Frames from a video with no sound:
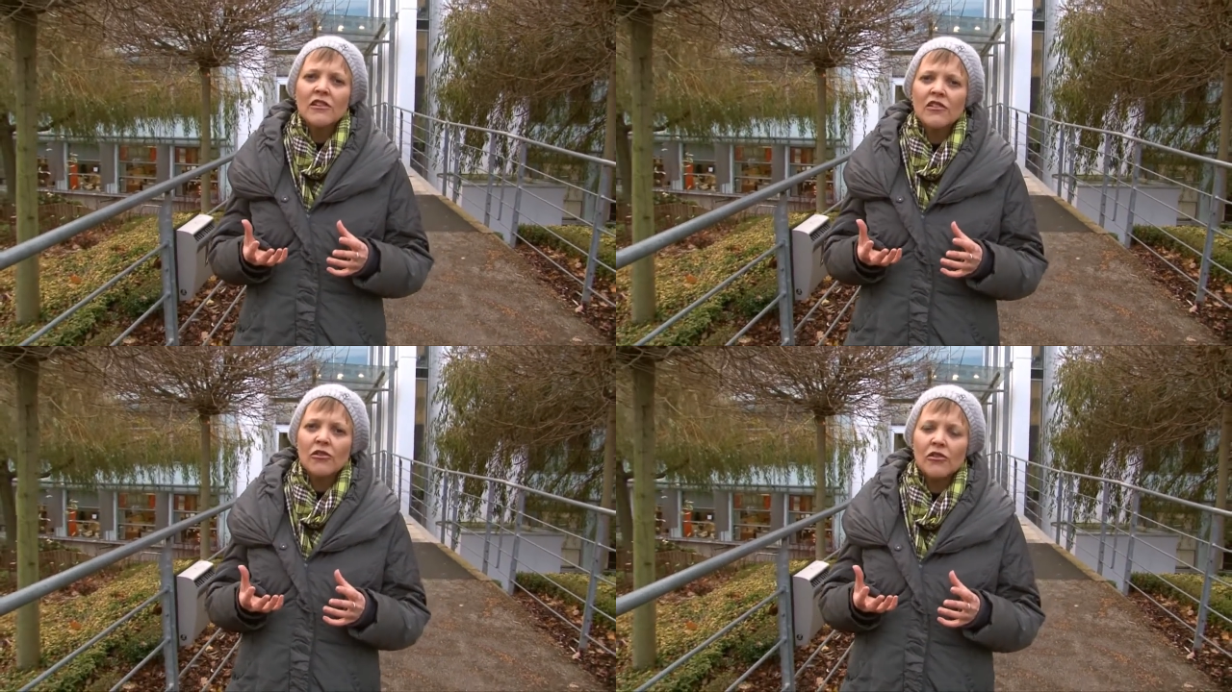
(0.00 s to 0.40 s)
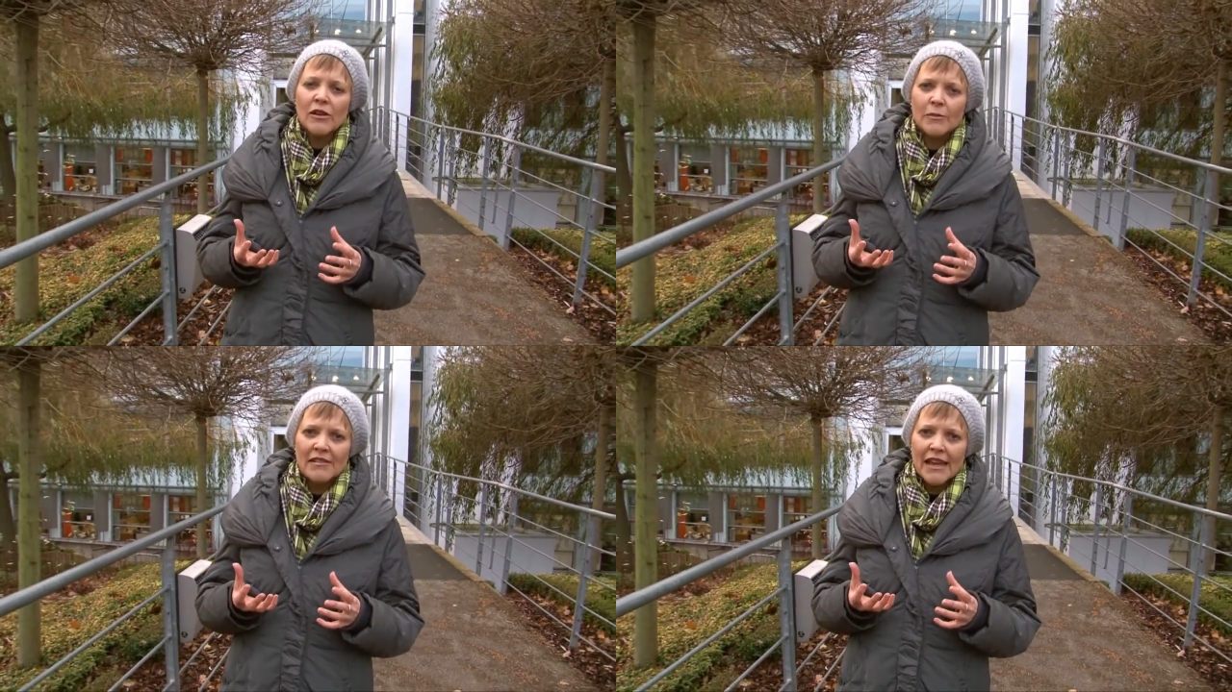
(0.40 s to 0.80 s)
to
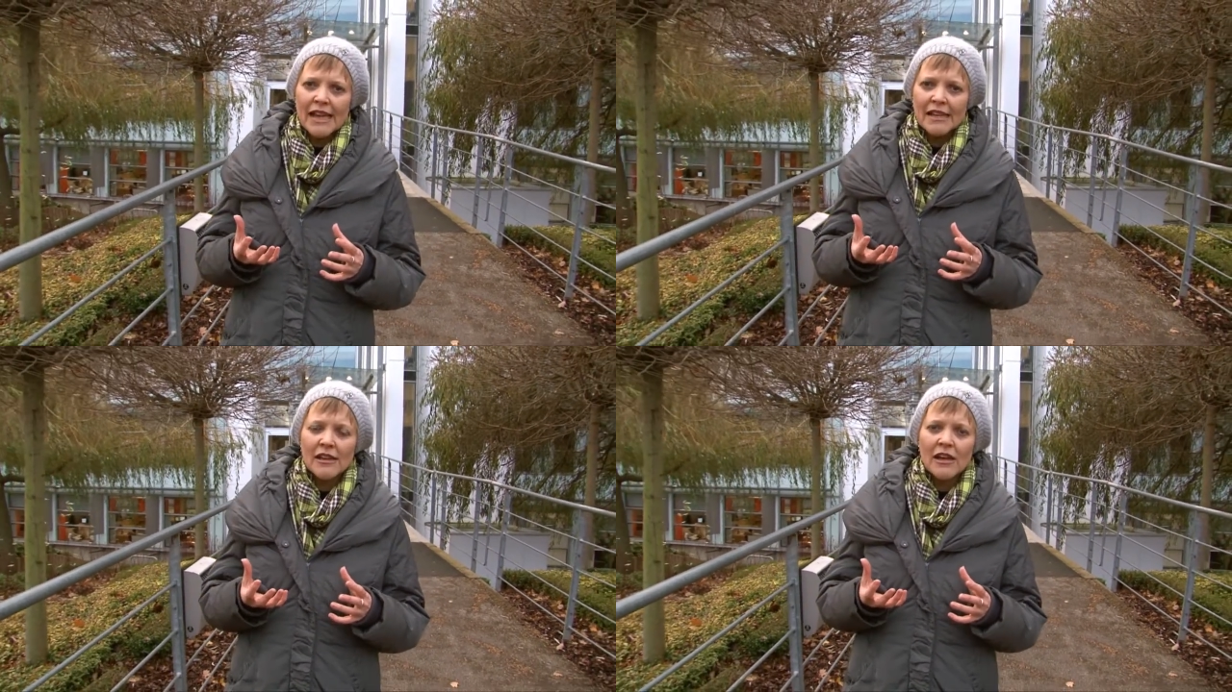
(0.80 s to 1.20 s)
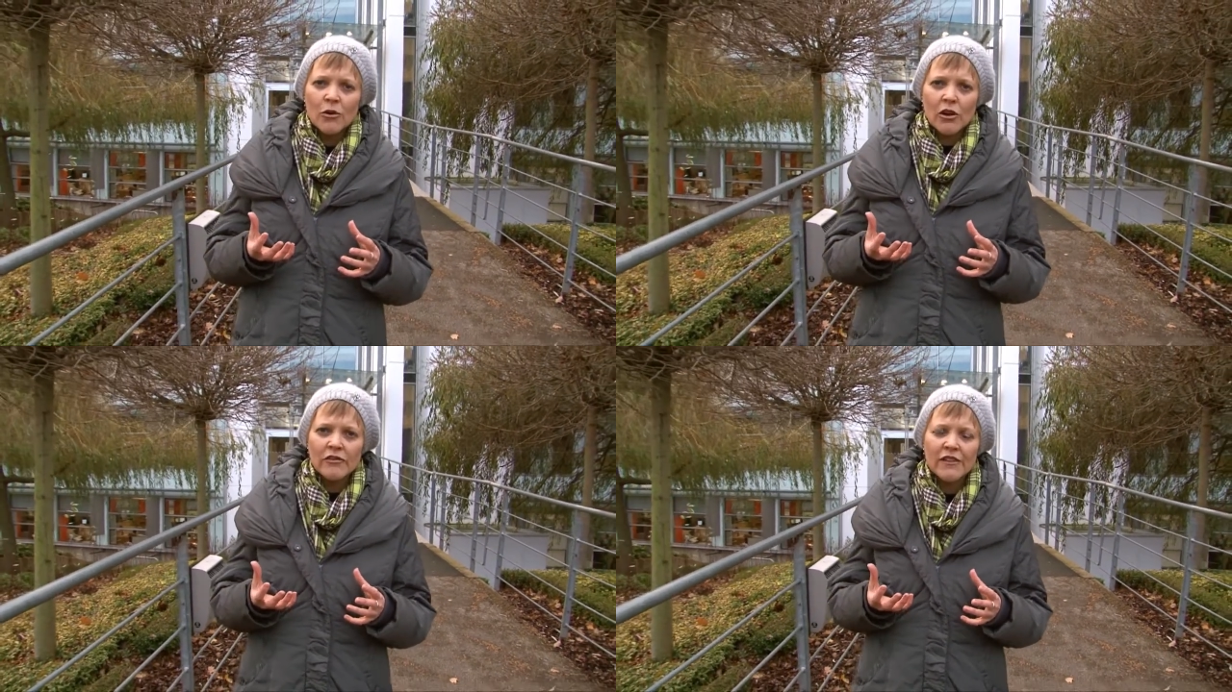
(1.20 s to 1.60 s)
obtain
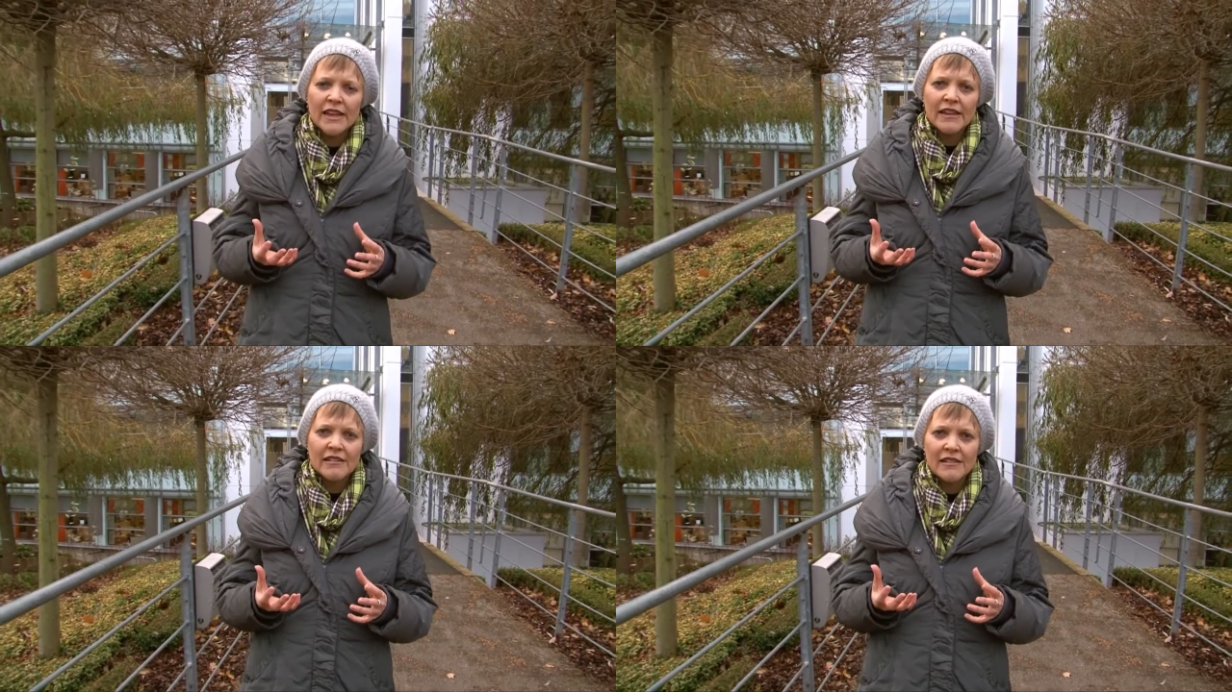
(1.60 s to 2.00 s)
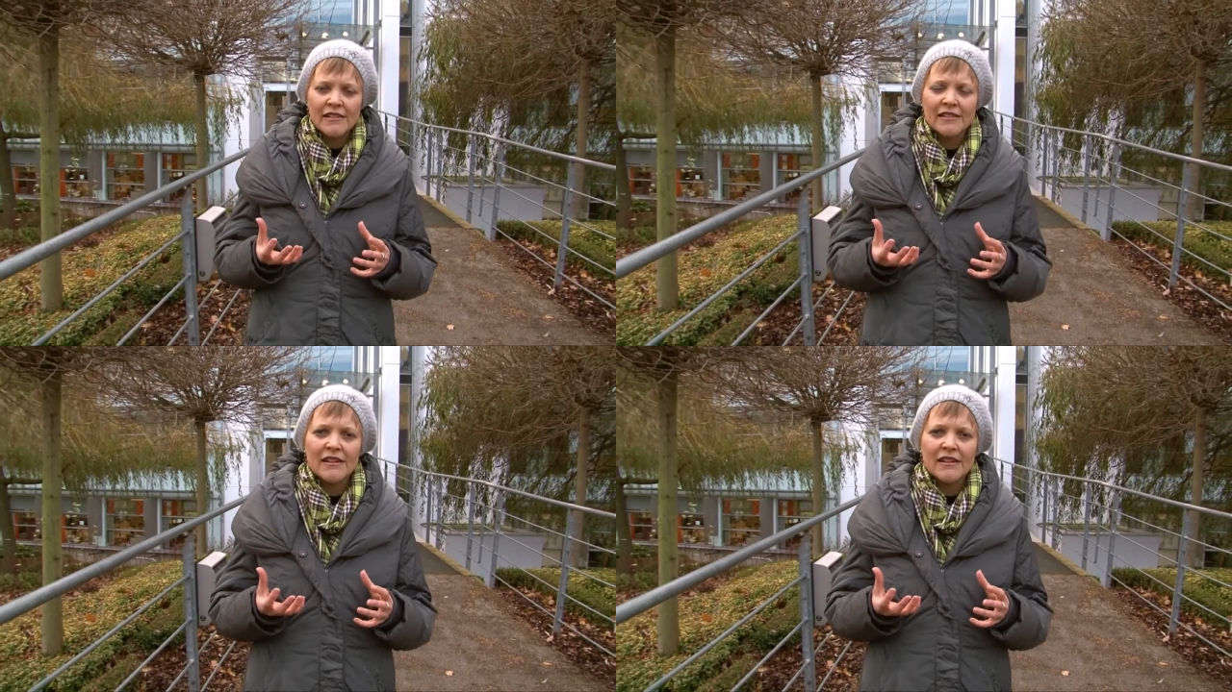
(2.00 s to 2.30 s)
qualifications